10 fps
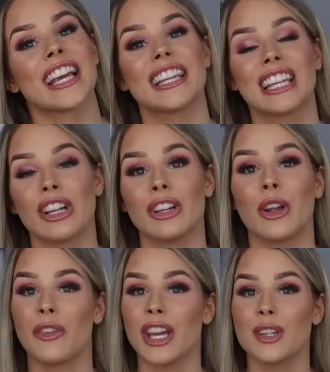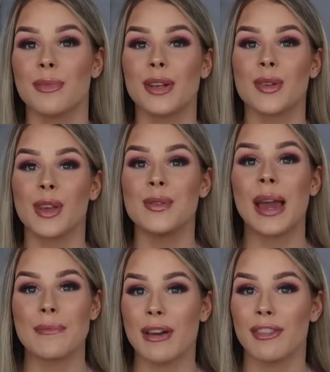to hit the little notification bell so that you
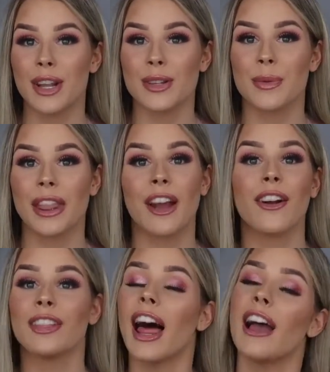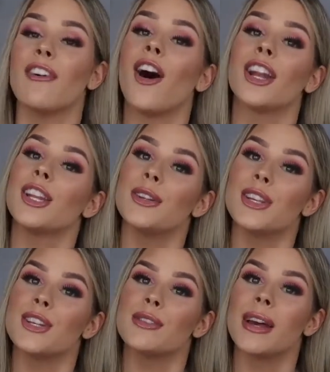get my videos when they are live on
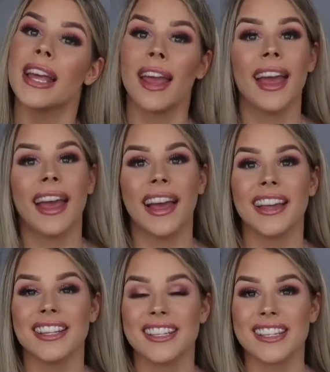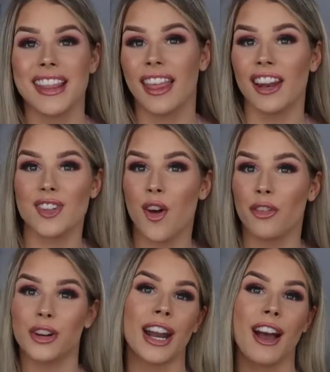YouTube. And that is all
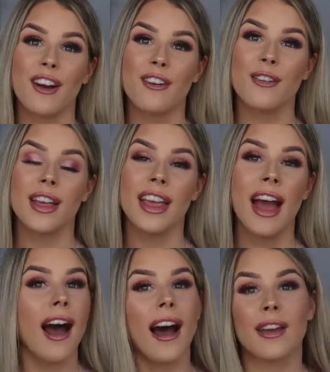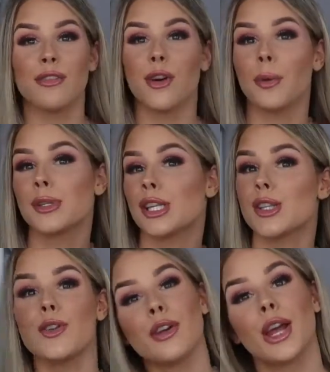for now. I have filmed
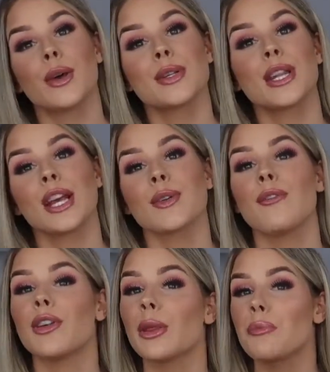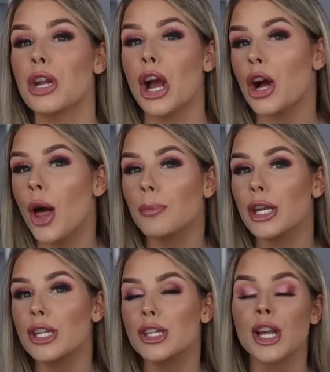2 videos today, so I'm feeling pretty
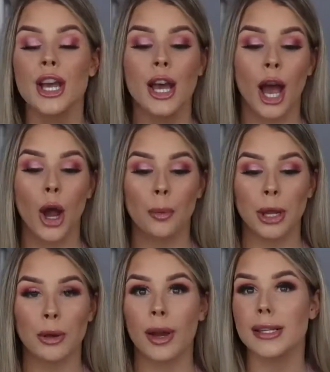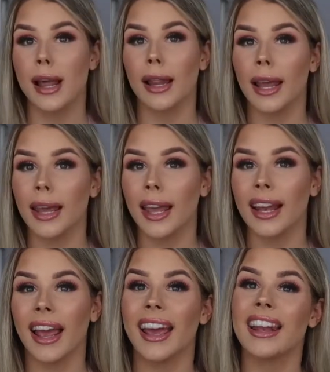accomplished. I hope that you guys like
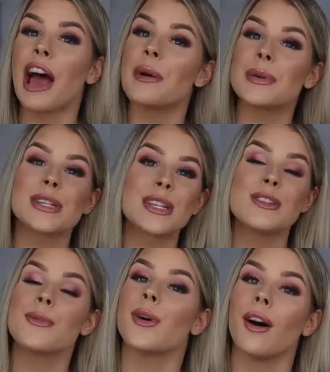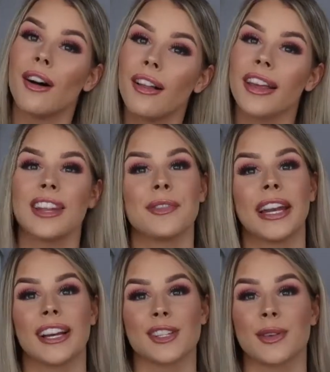it, and I will see you all in my
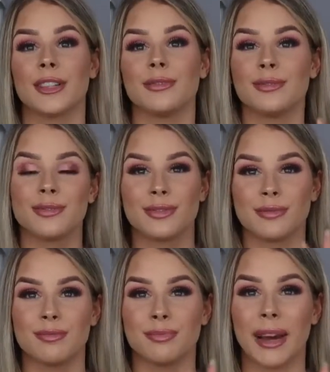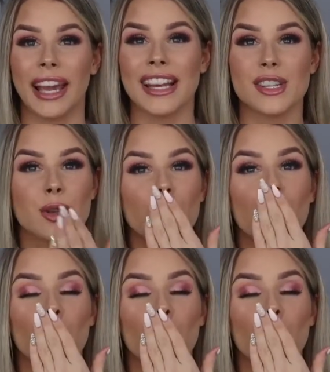next one. Bye guys.